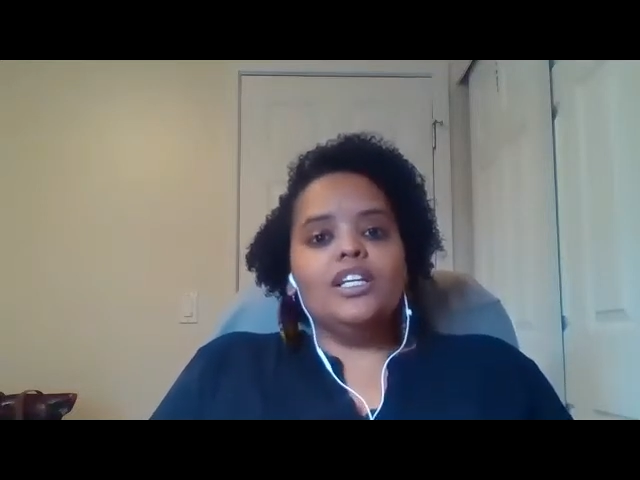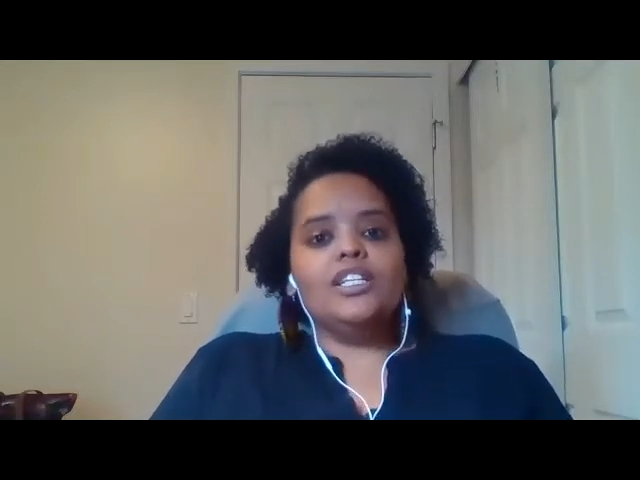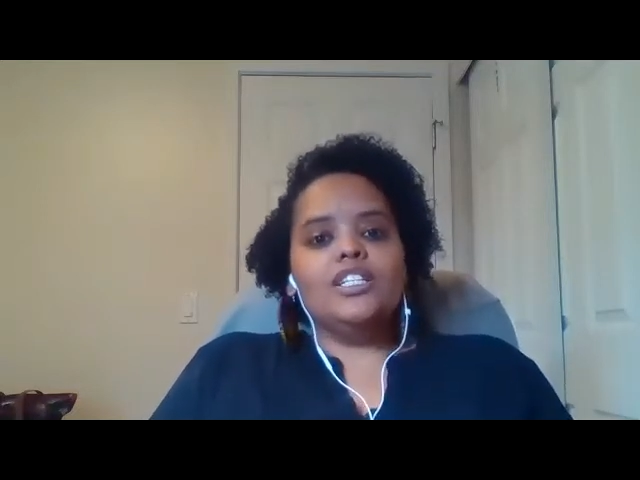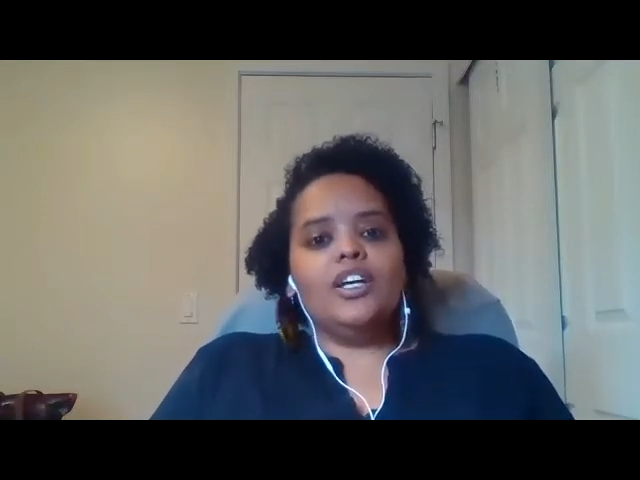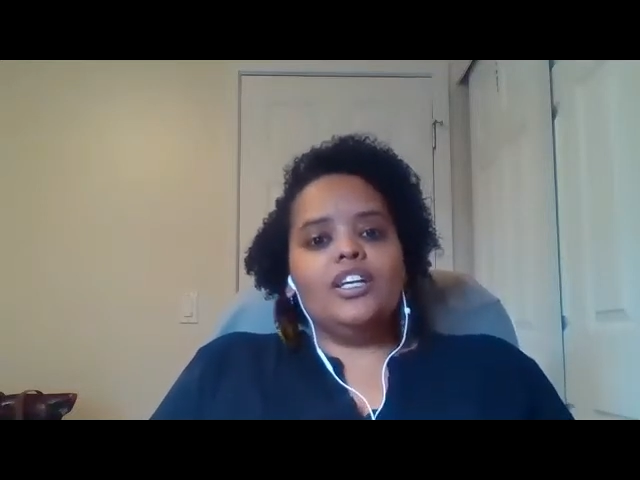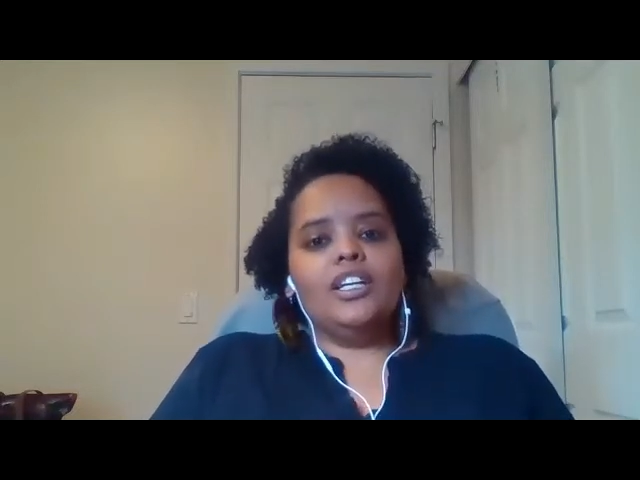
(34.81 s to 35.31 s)

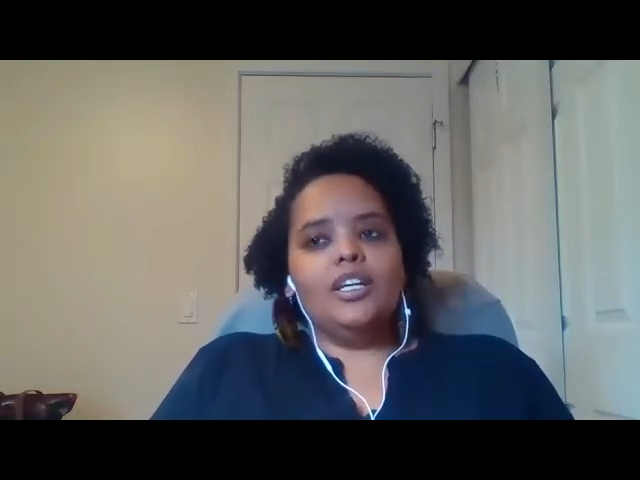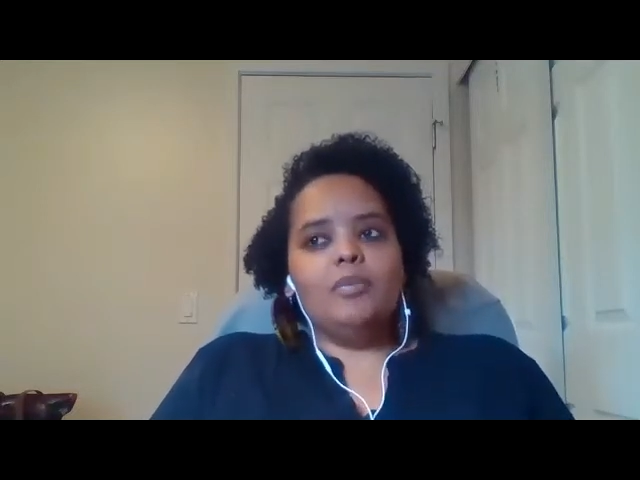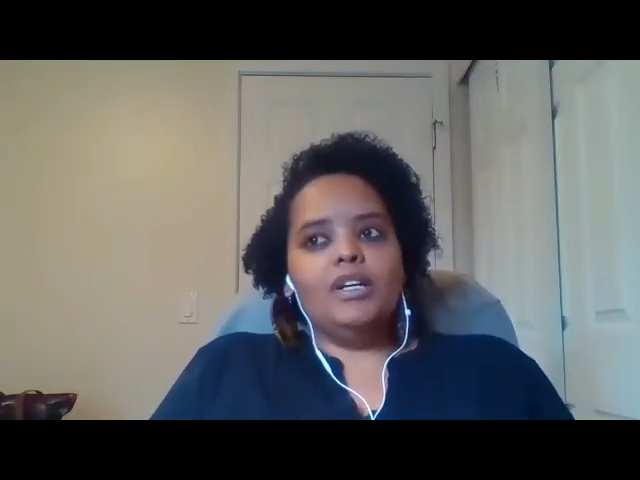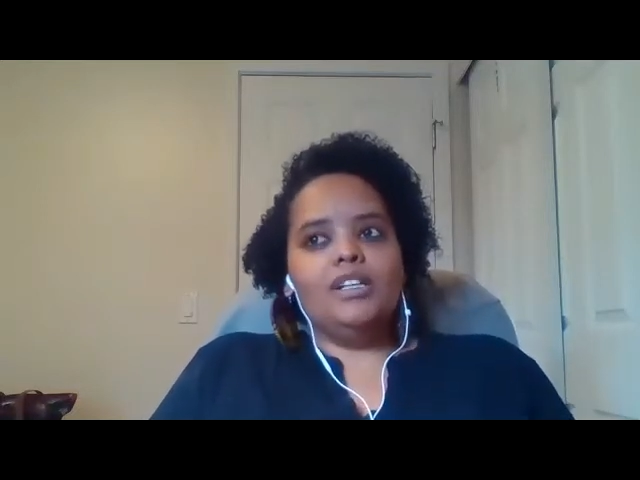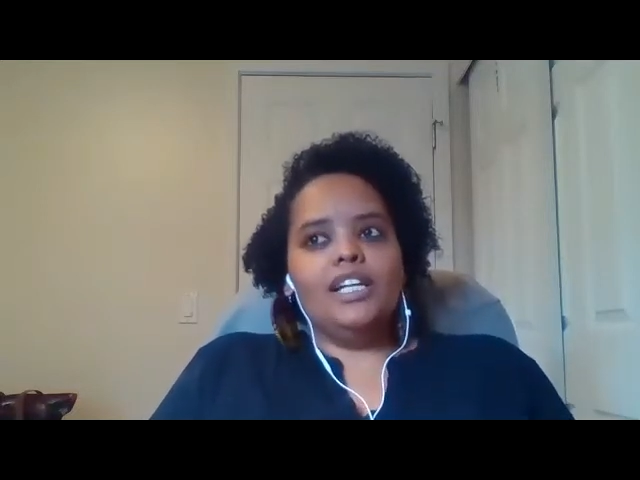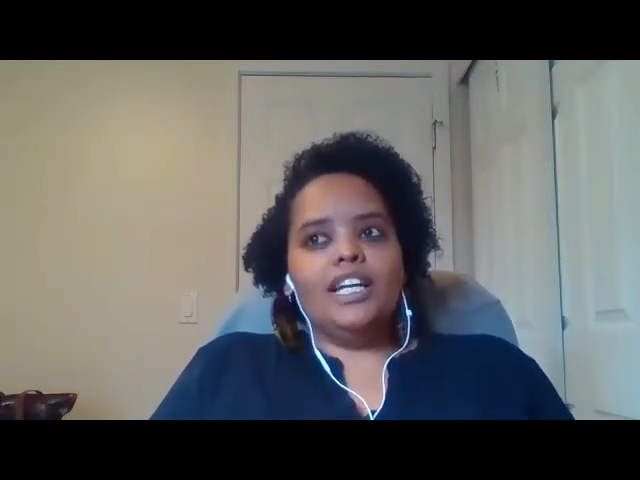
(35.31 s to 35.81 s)
and talking
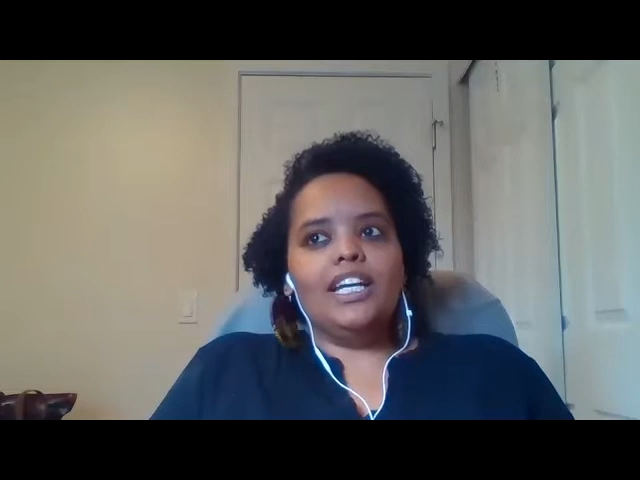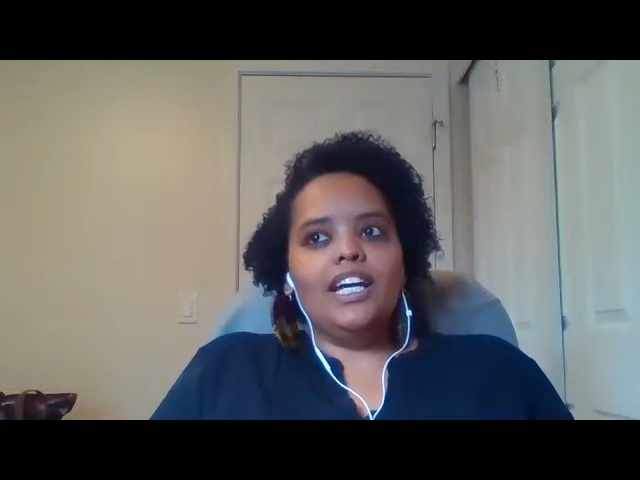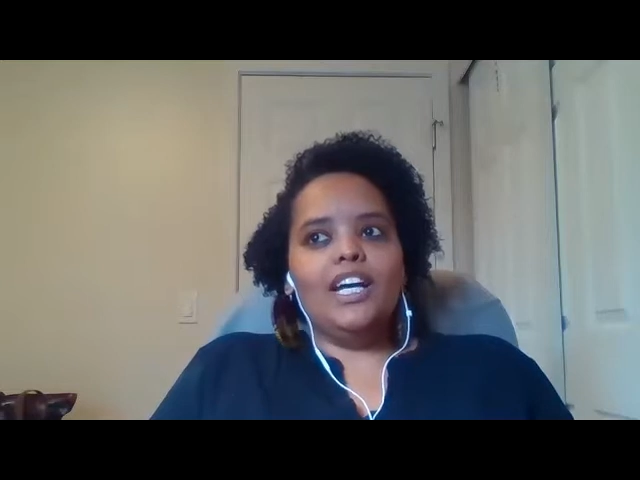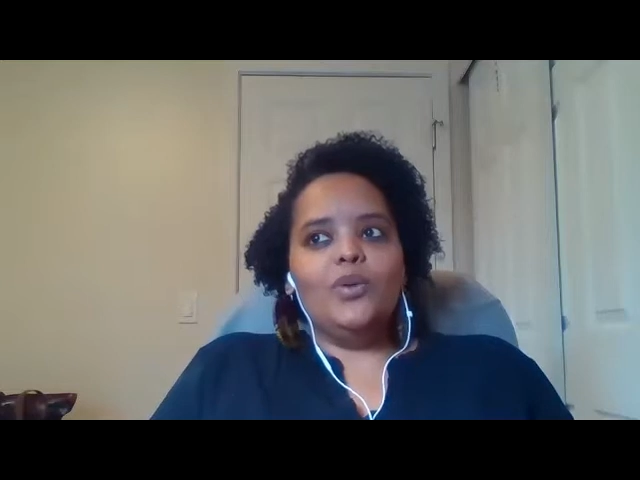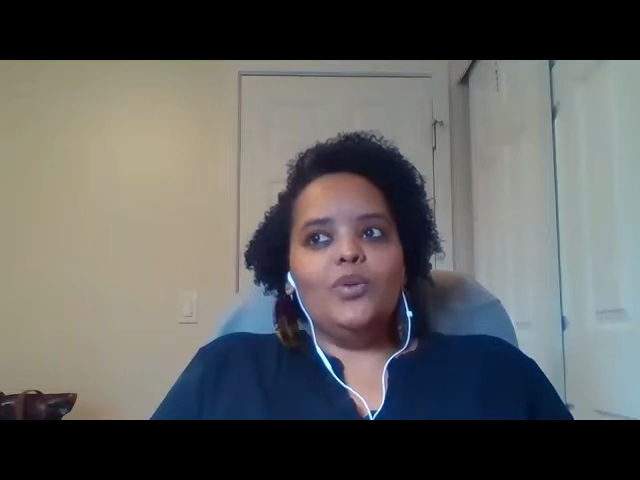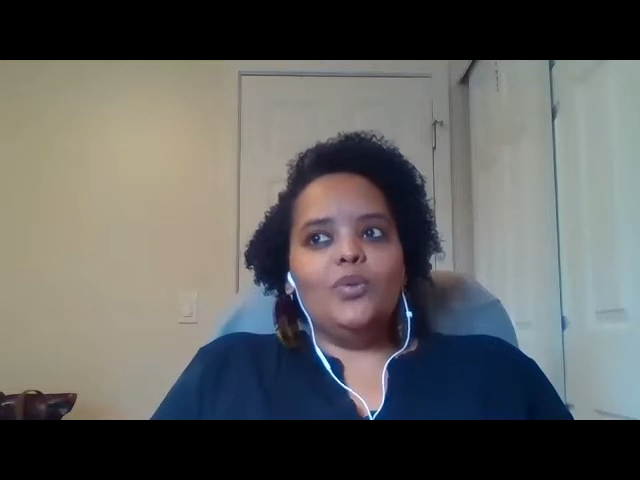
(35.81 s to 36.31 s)
about like
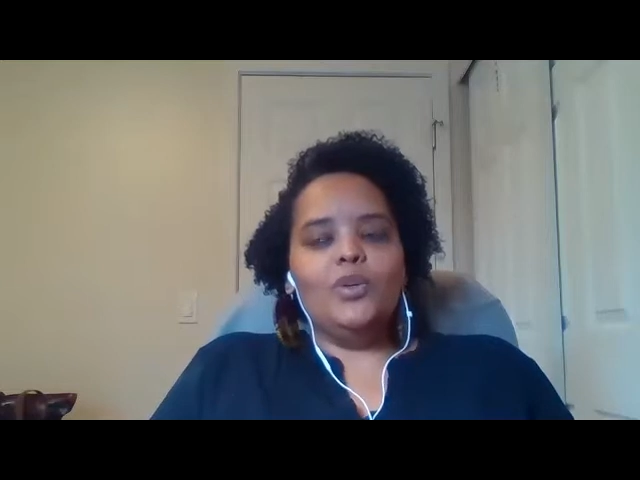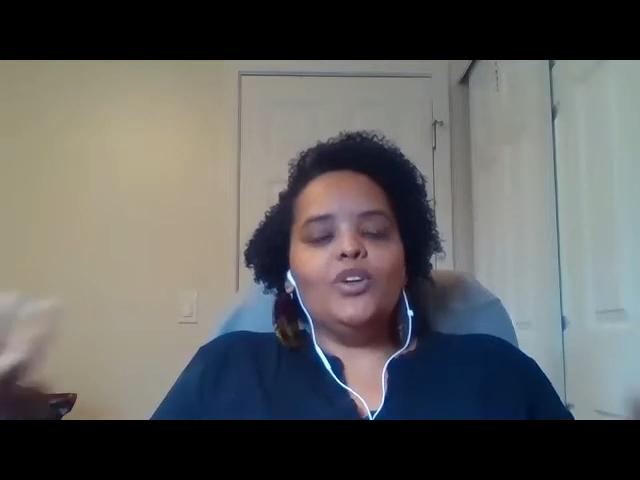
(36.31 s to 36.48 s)
how we